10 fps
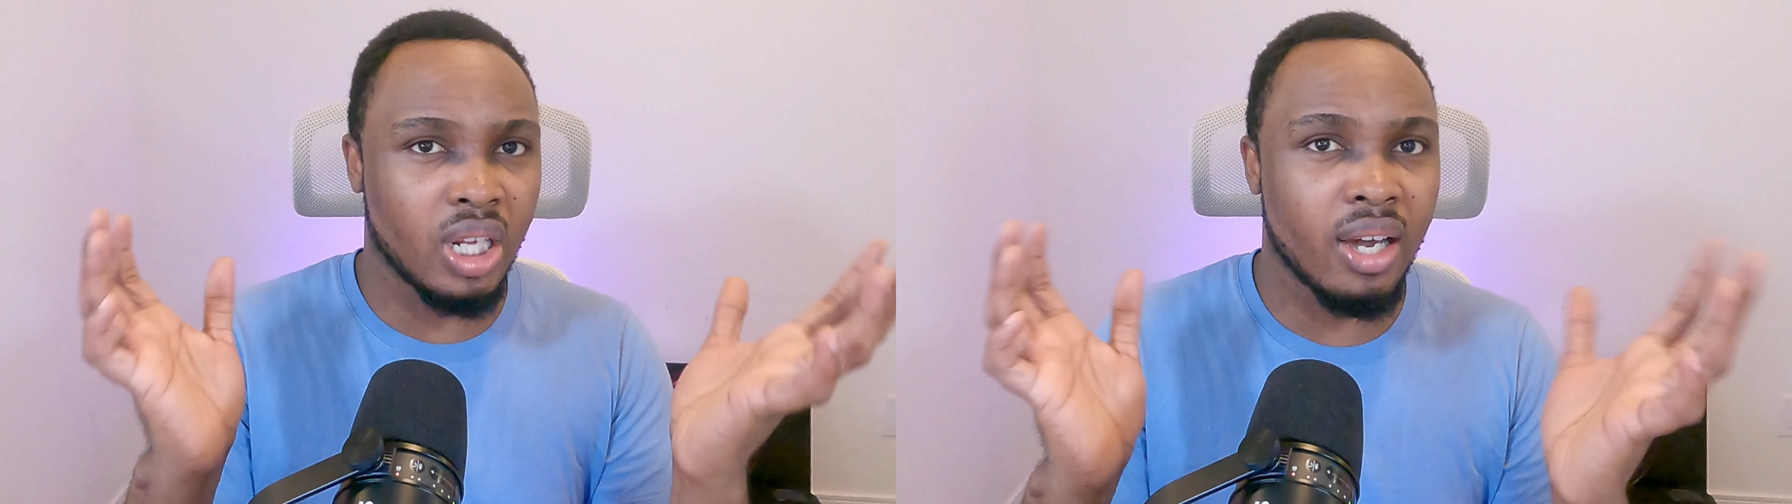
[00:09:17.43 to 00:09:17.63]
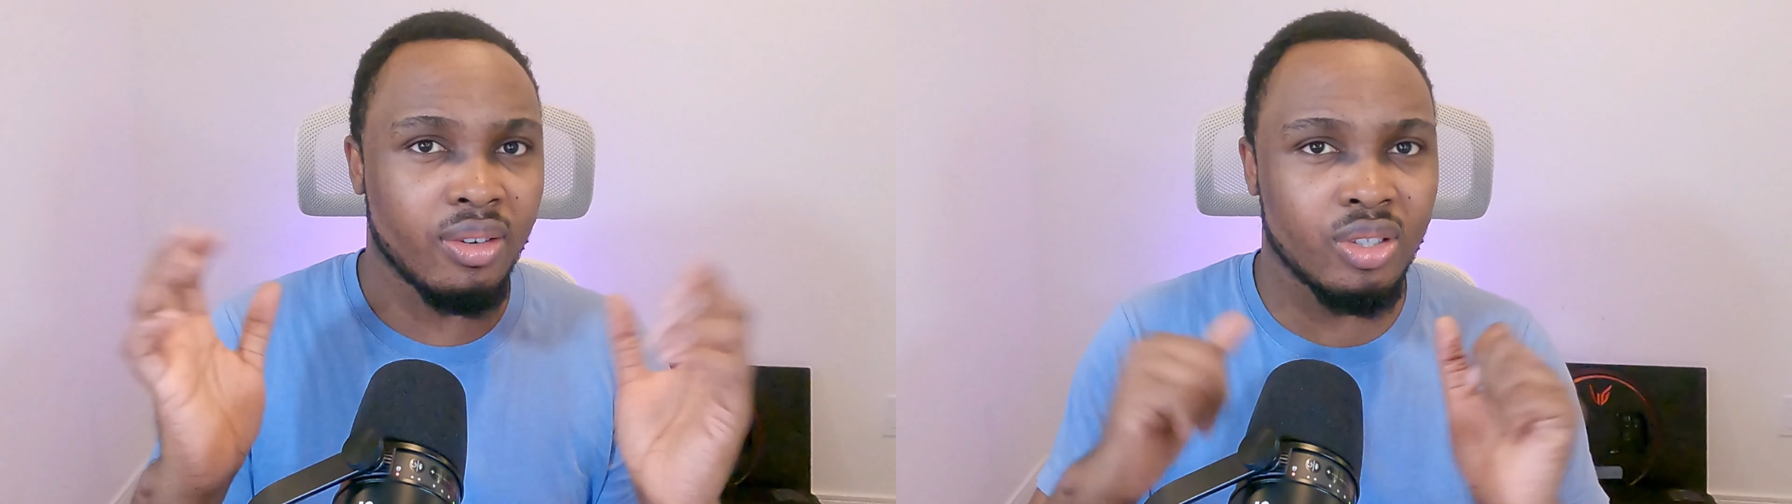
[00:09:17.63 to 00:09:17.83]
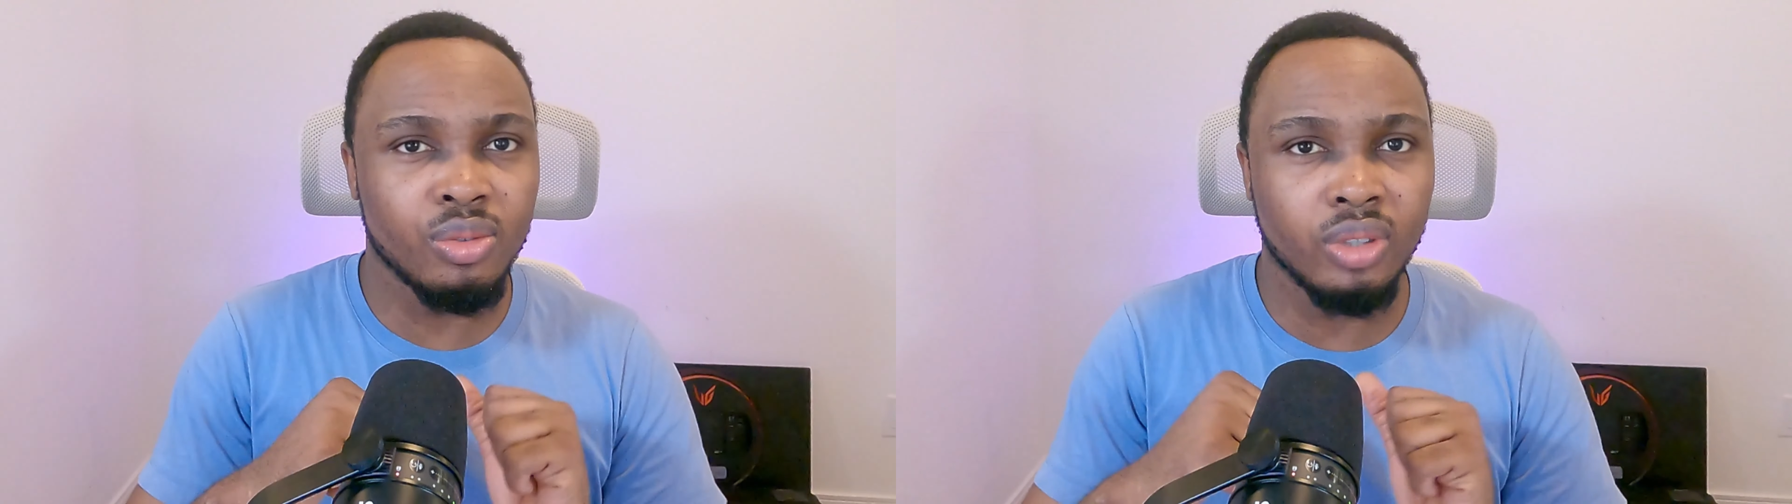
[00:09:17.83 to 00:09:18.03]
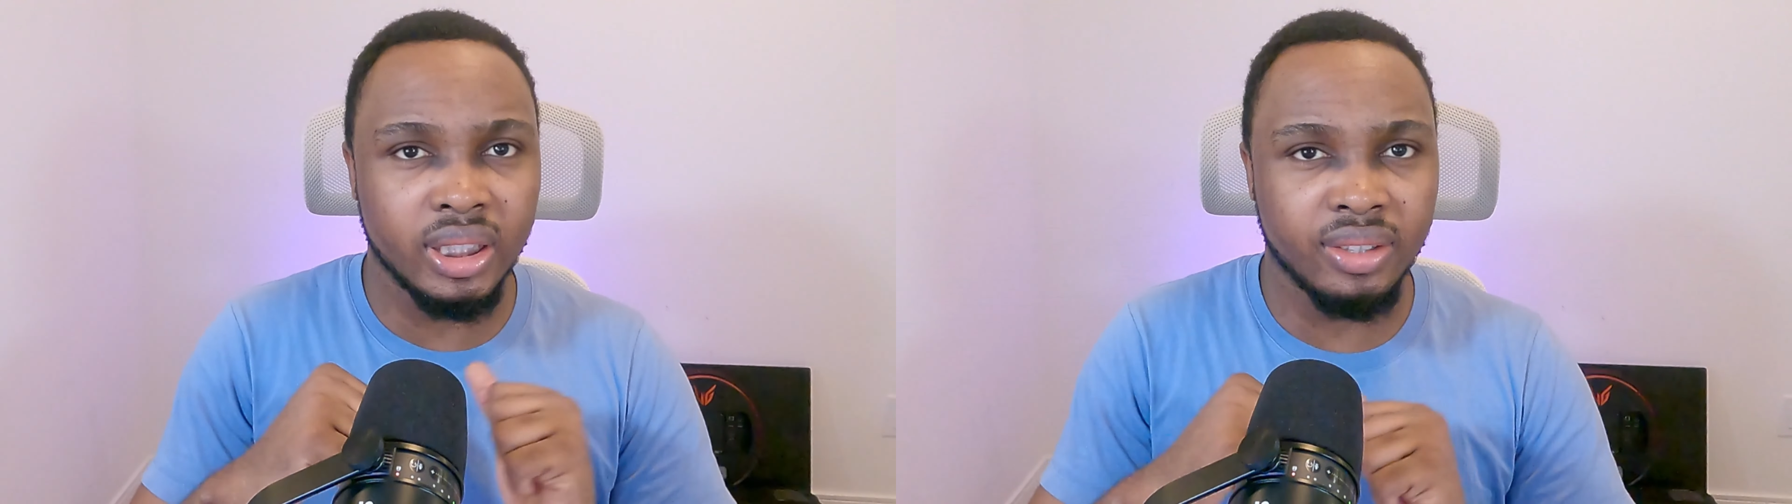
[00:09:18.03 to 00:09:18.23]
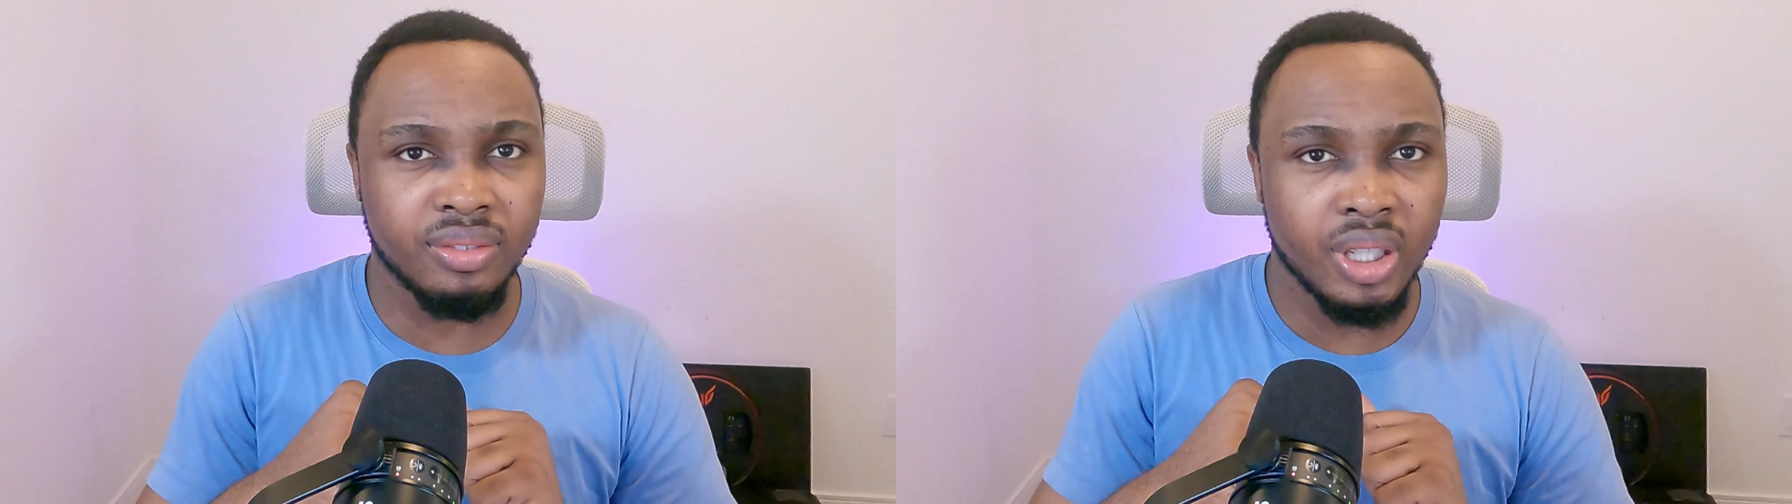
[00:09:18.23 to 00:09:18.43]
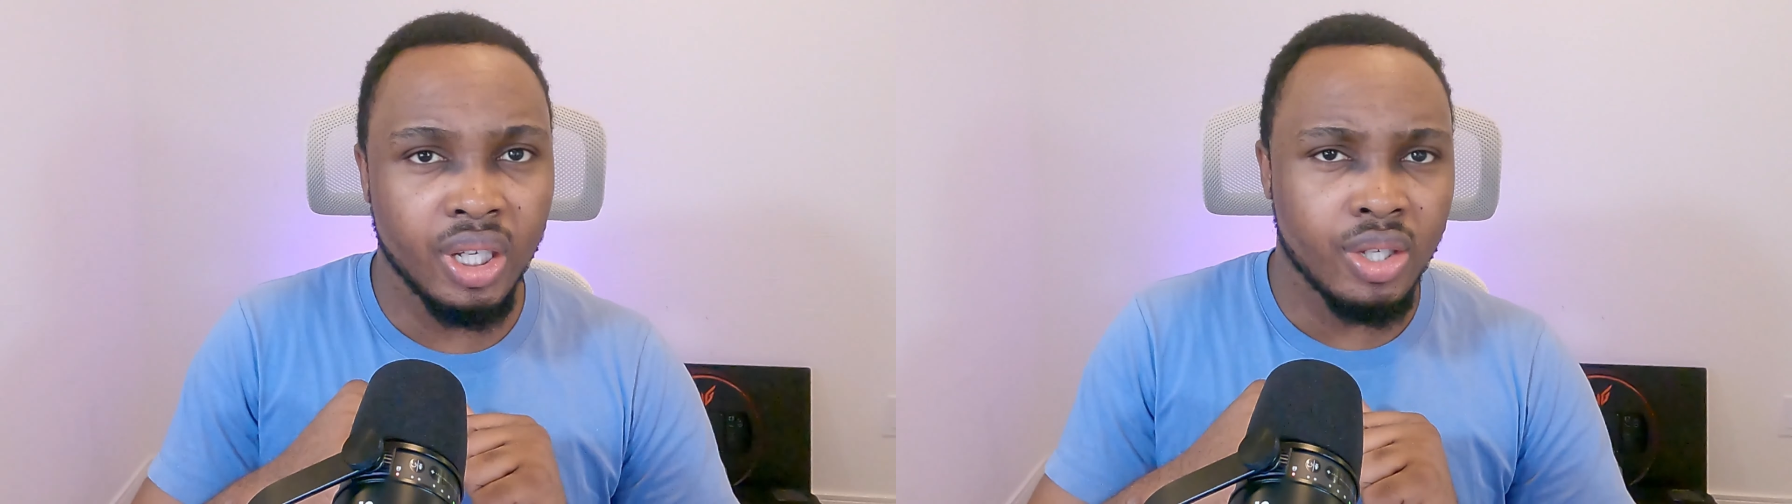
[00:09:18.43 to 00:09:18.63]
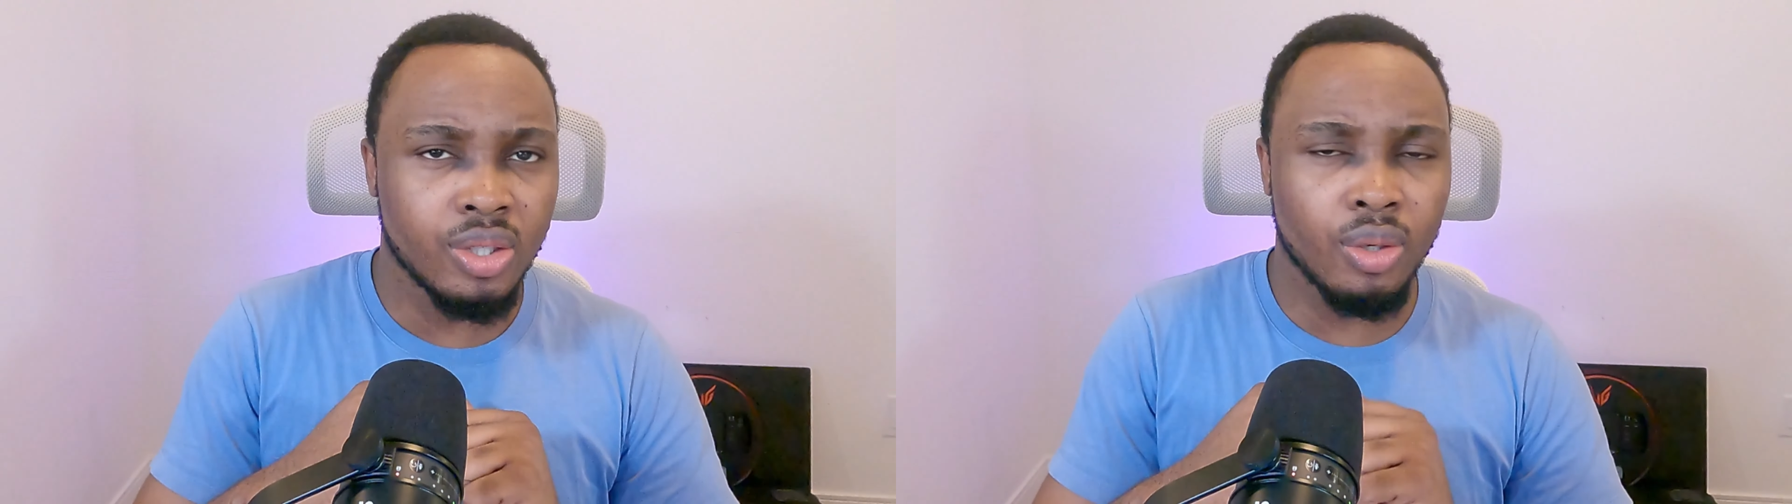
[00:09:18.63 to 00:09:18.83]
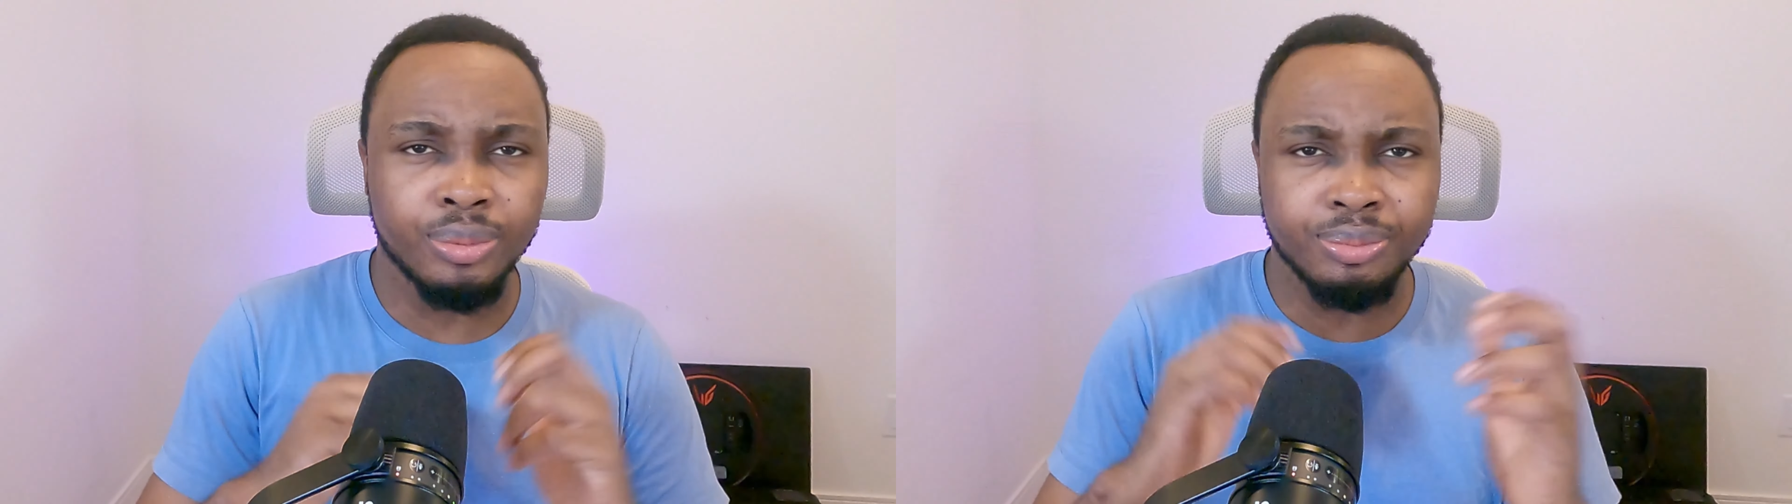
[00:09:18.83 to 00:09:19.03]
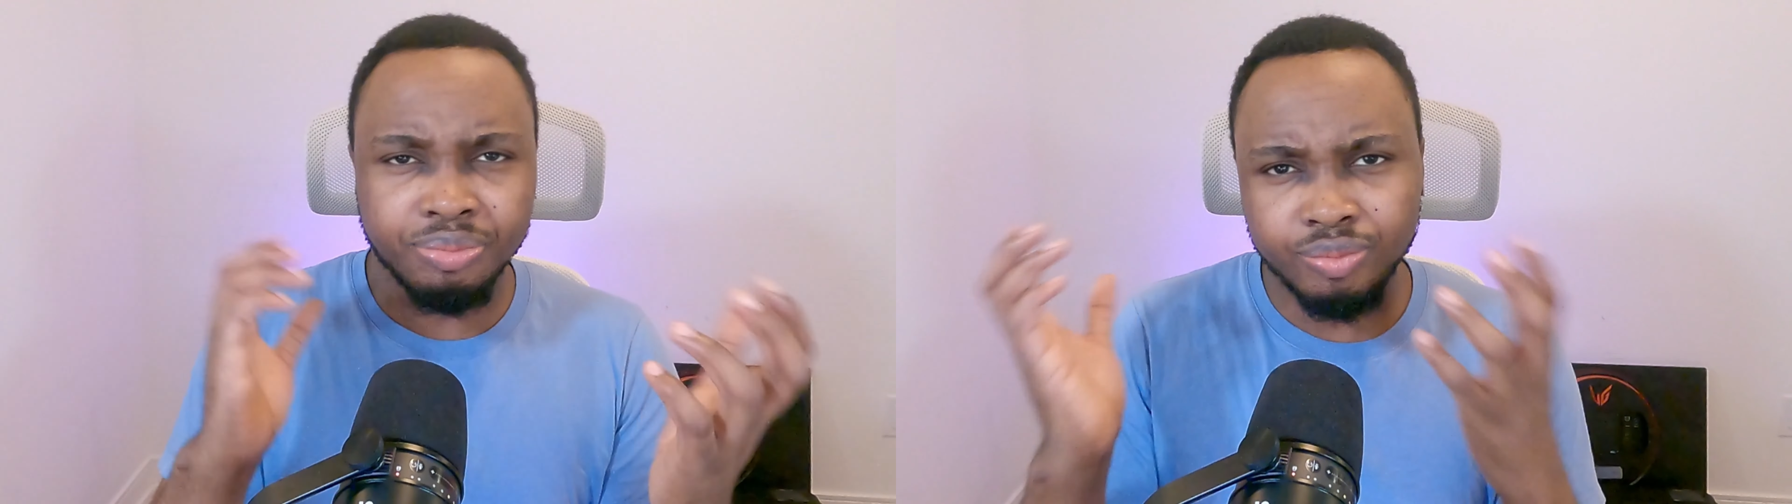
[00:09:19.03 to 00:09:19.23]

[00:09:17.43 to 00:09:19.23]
on how you live. So